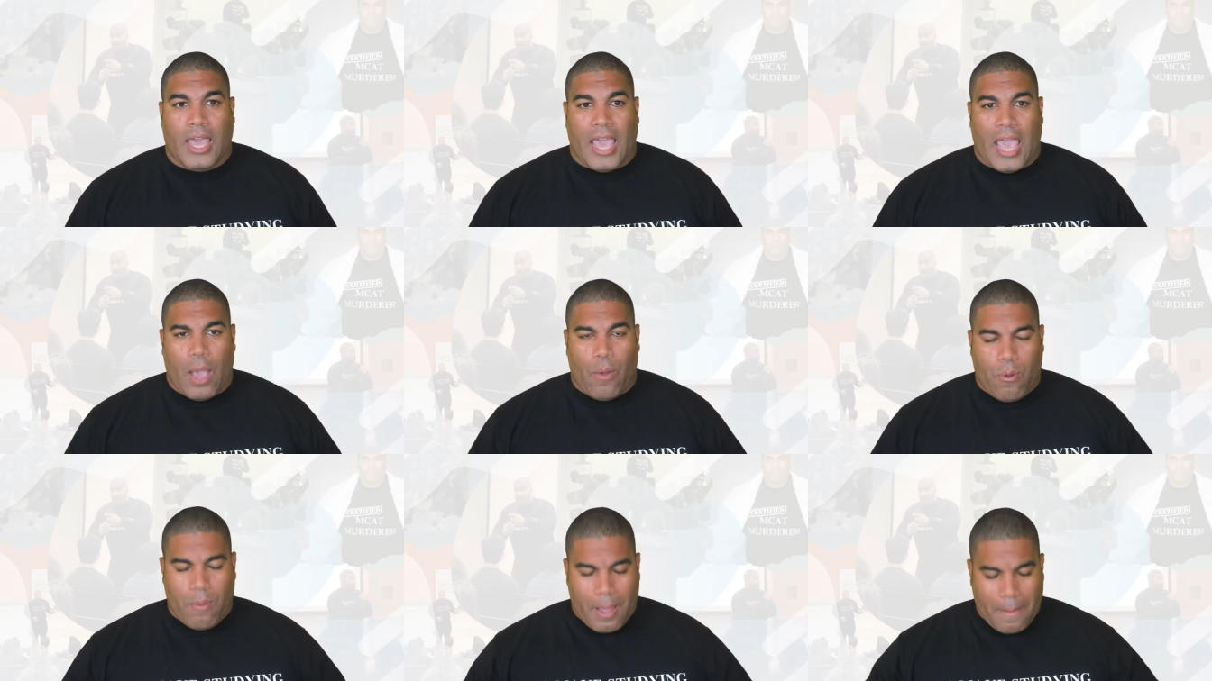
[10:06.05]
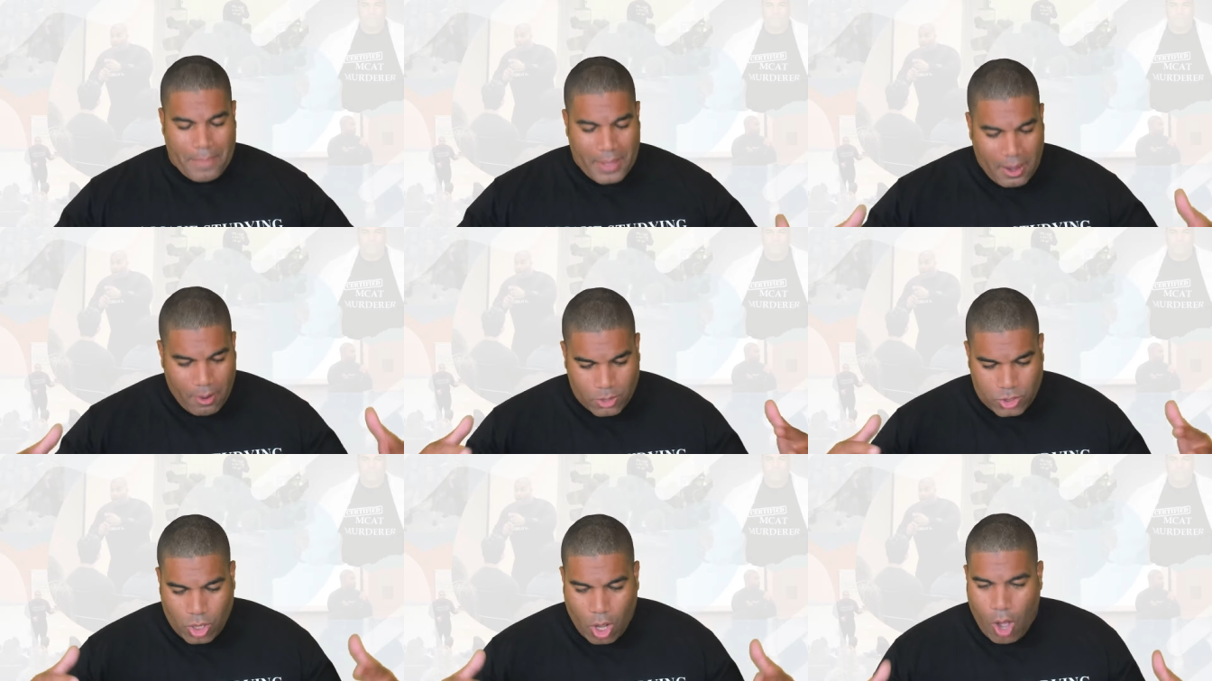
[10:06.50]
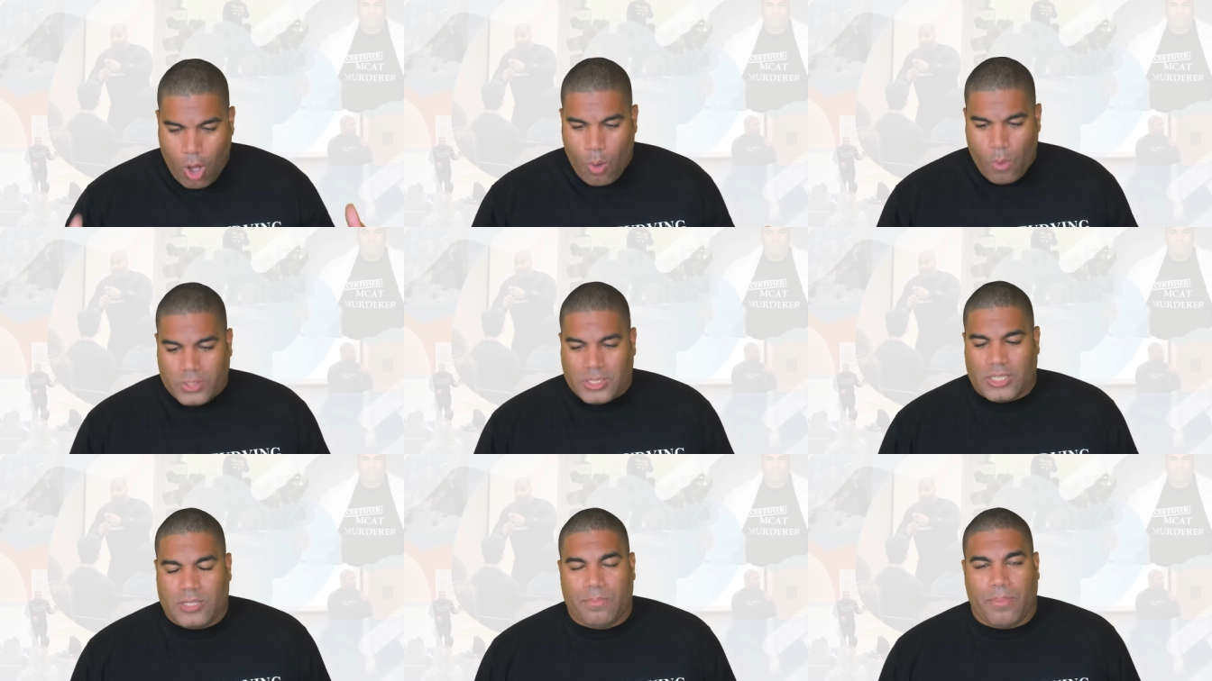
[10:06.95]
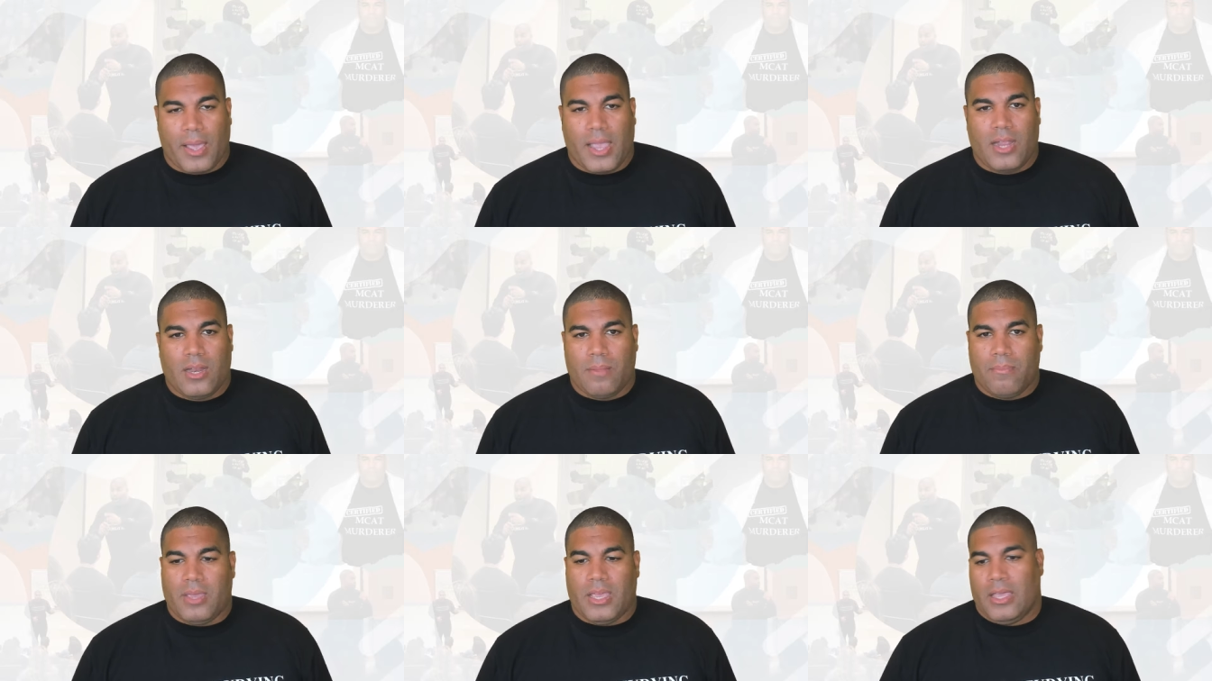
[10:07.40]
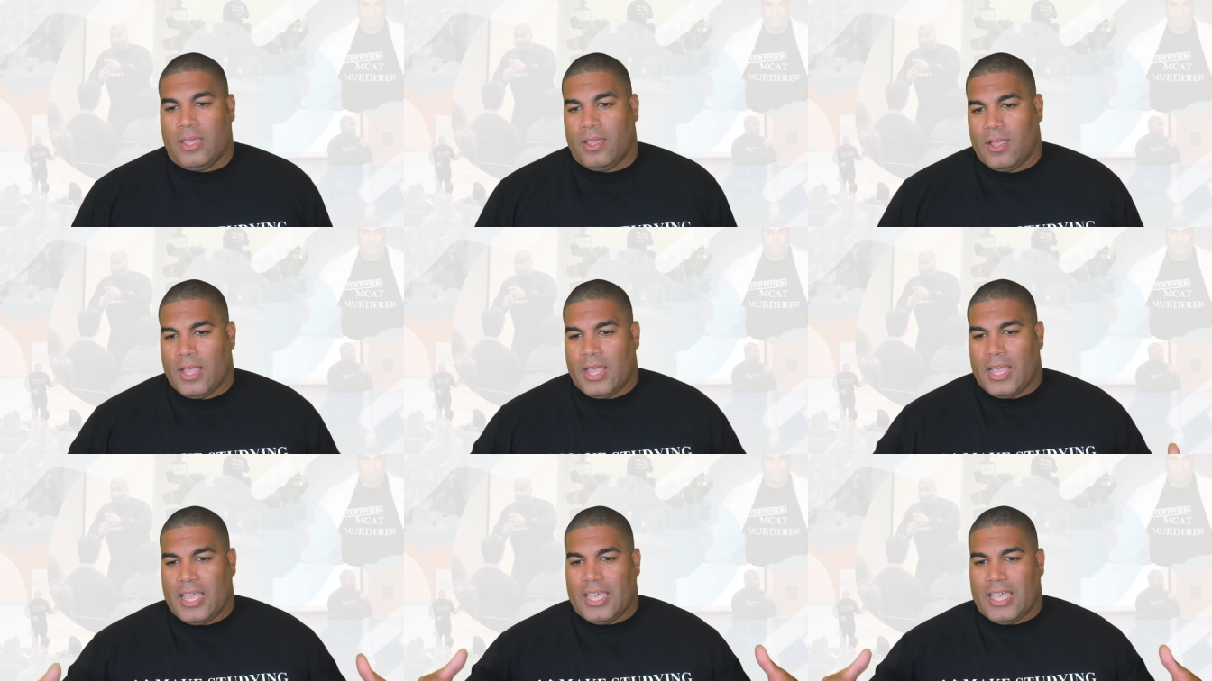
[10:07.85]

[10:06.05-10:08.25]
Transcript: And what my parents always explained to me